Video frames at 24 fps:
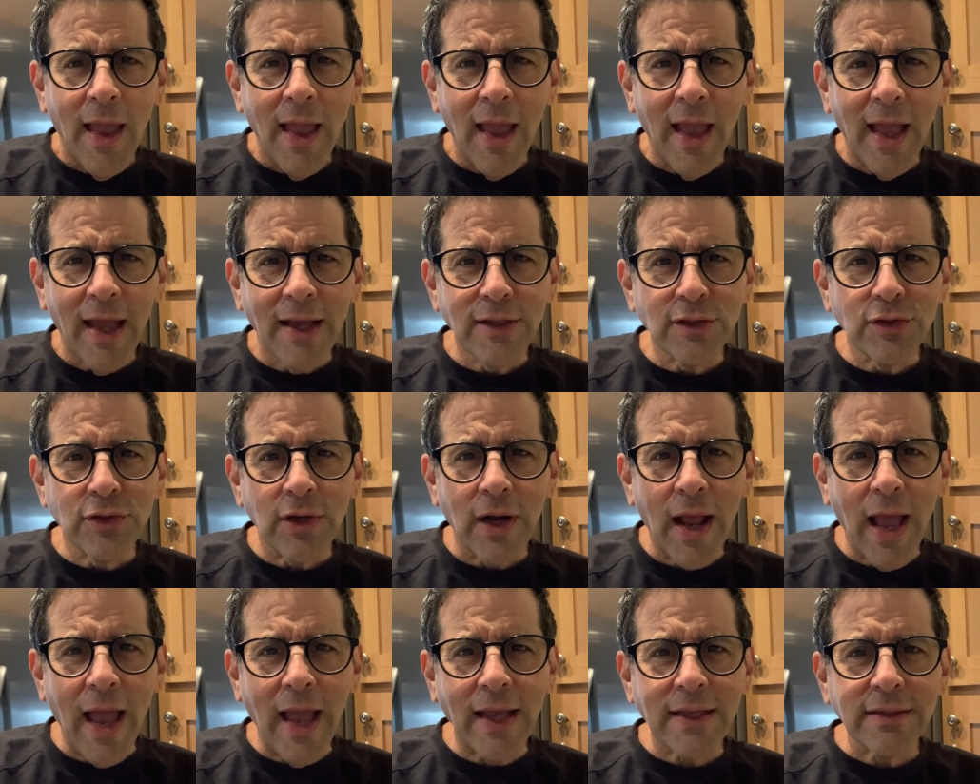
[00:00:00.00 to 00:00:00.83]
as you're
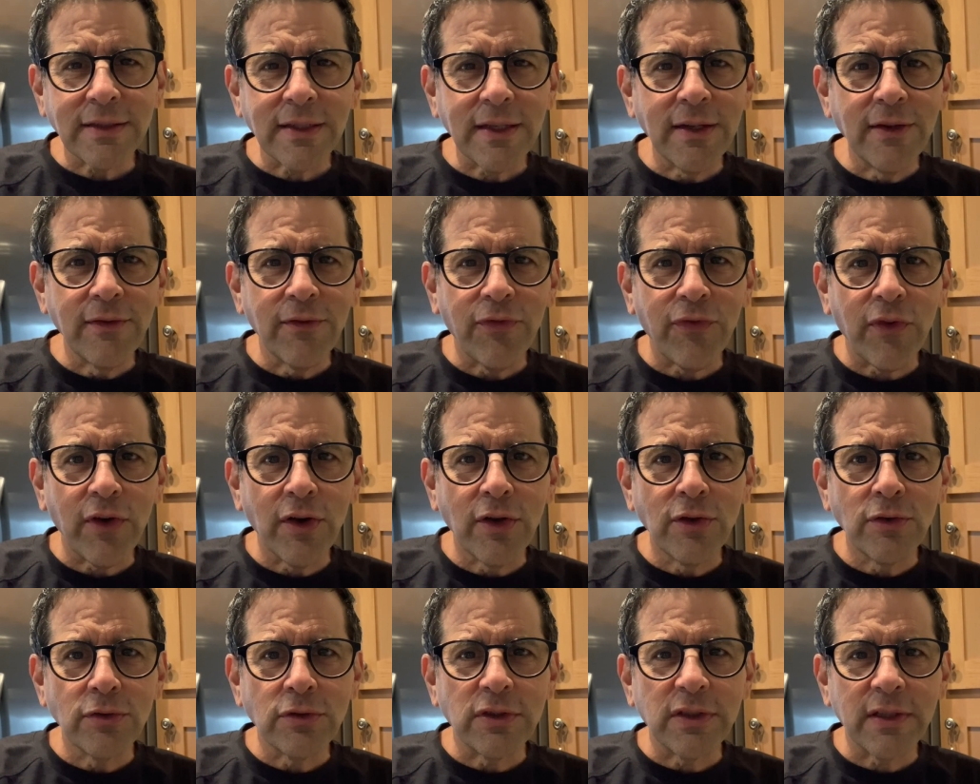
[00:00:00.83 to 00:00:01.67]
asking for
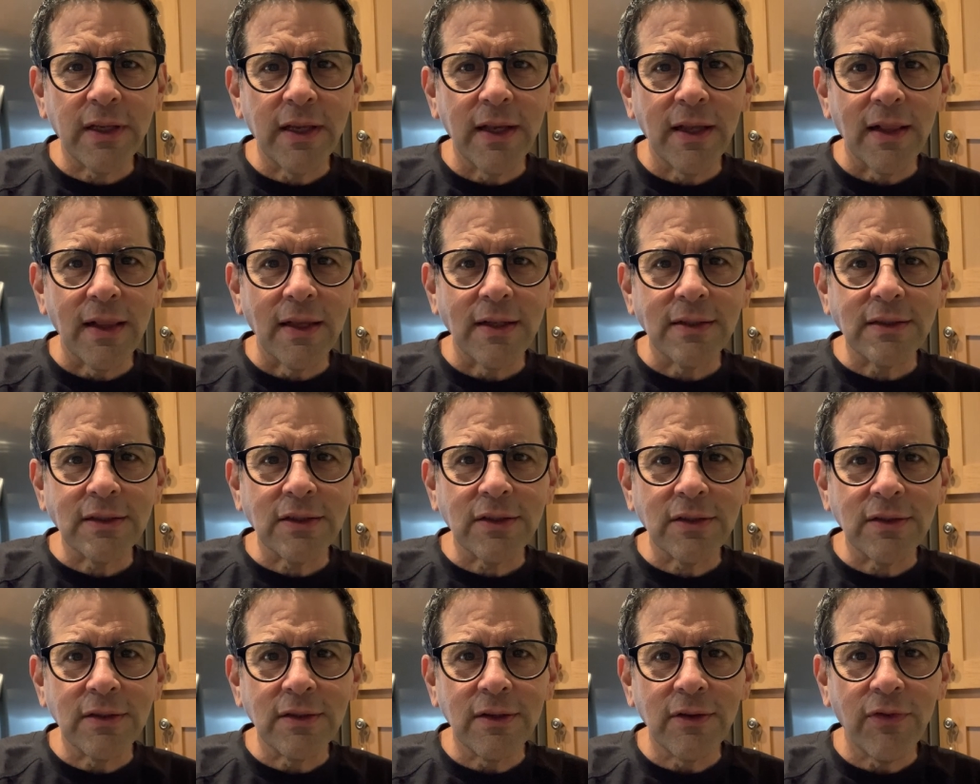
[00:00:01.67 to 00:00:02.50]
new
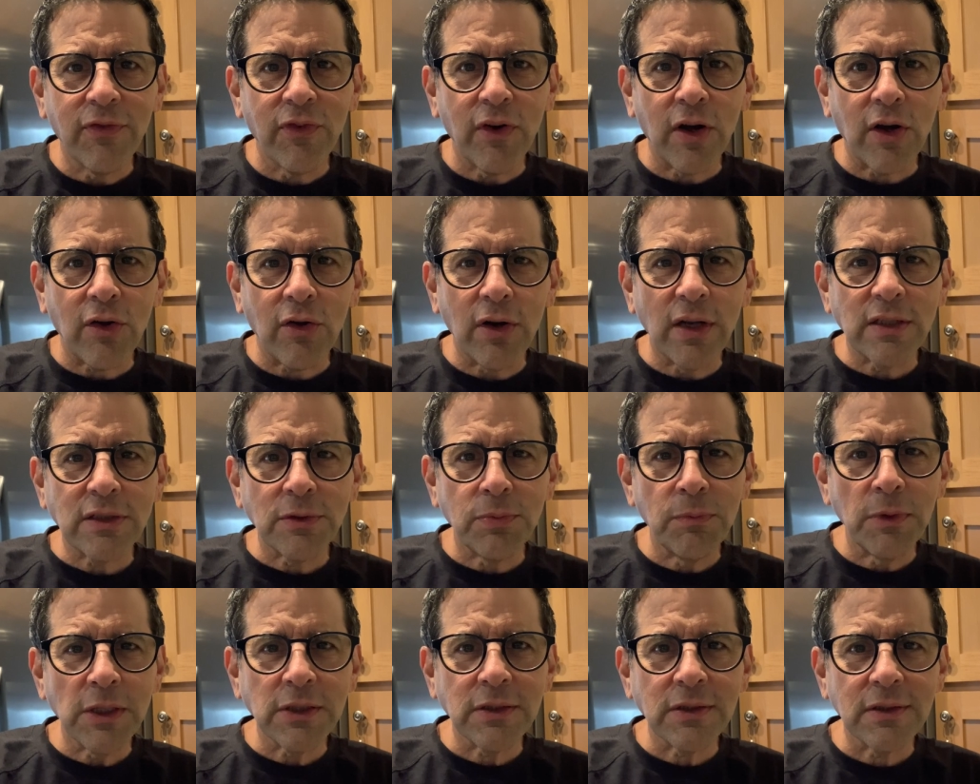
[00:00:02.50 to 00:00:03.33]
skillets for
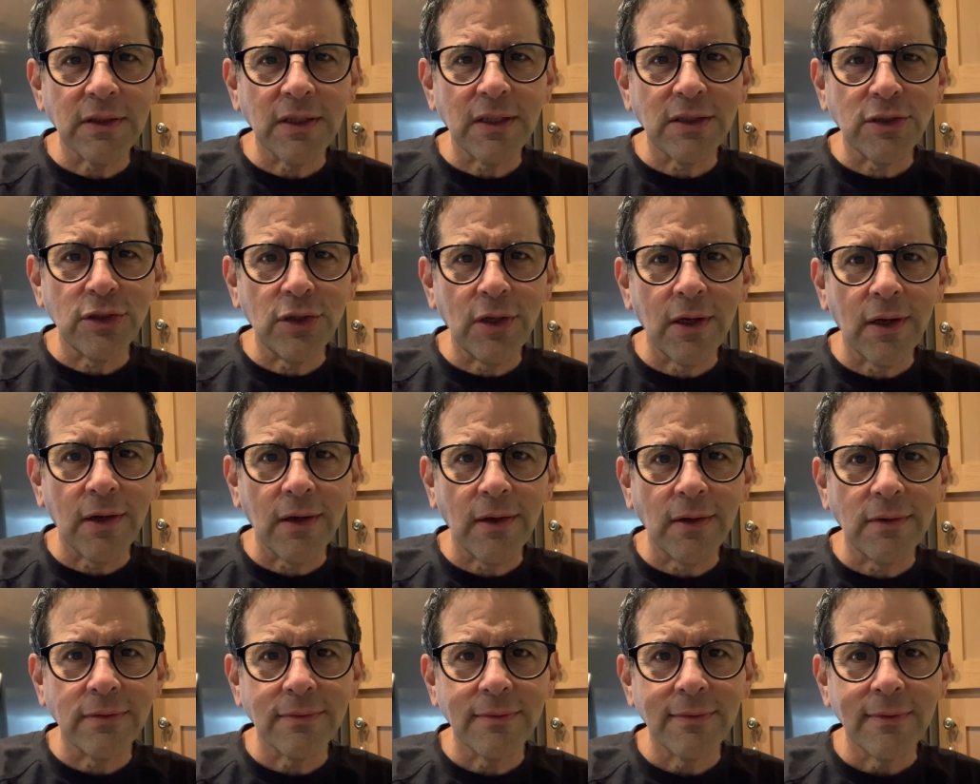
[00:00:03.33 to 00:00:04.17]
Christmas this
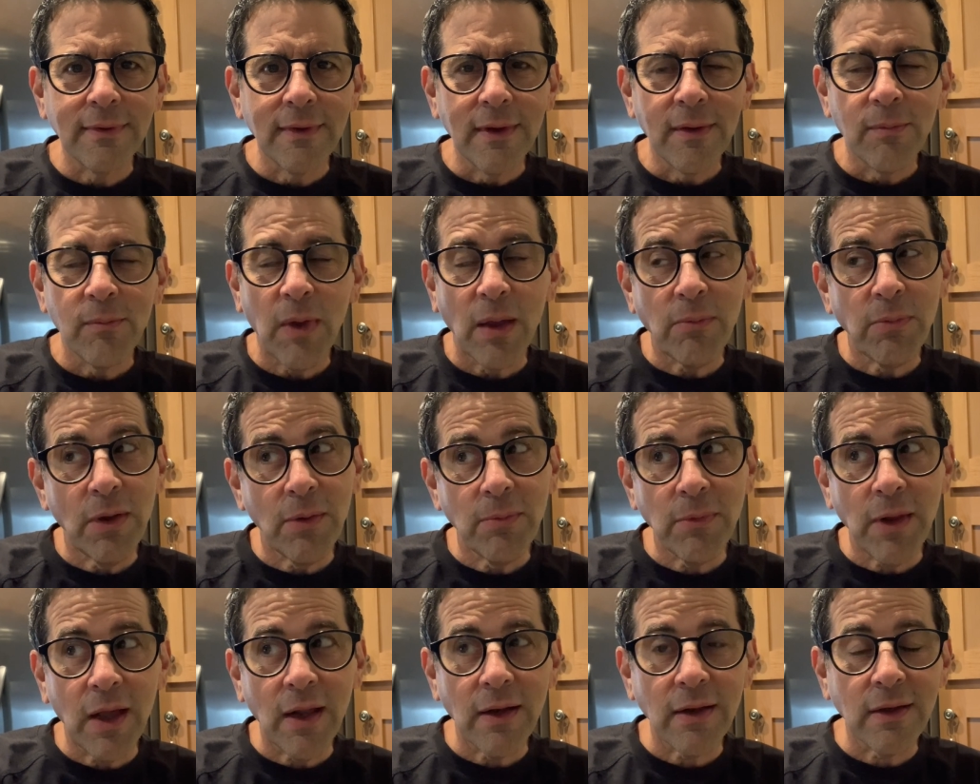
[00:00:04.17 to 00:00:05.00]
year, maybe I'm
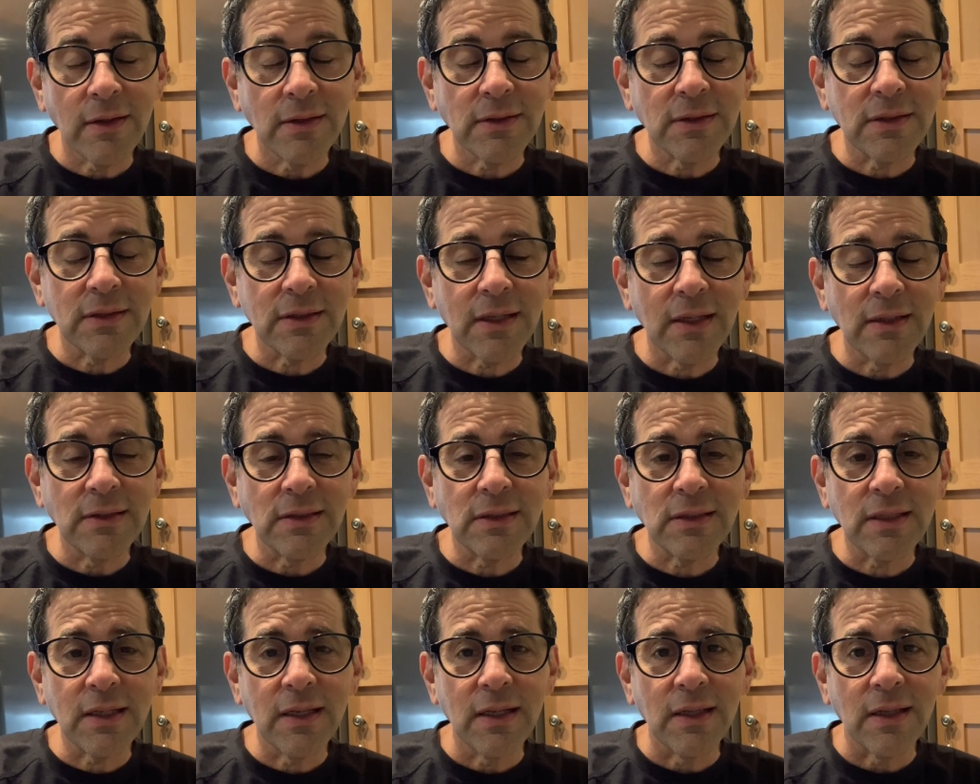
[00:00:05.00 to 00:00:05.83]
not a good sk-
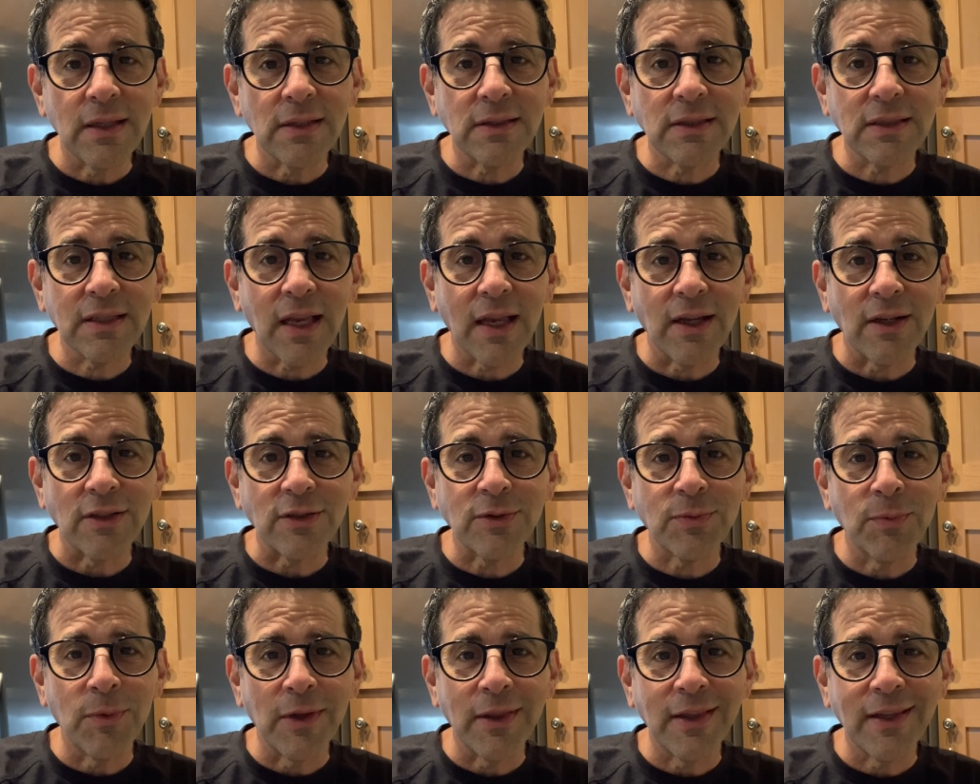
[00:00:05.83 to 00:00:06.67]
skillet
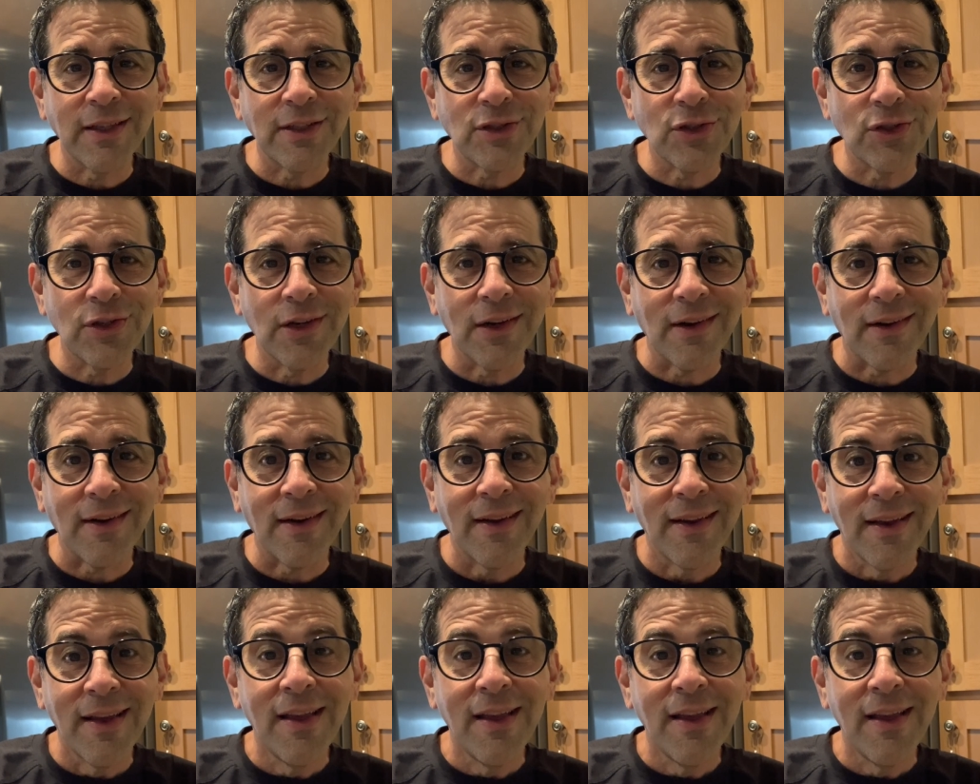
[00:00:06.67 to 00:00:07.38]
salesman this year.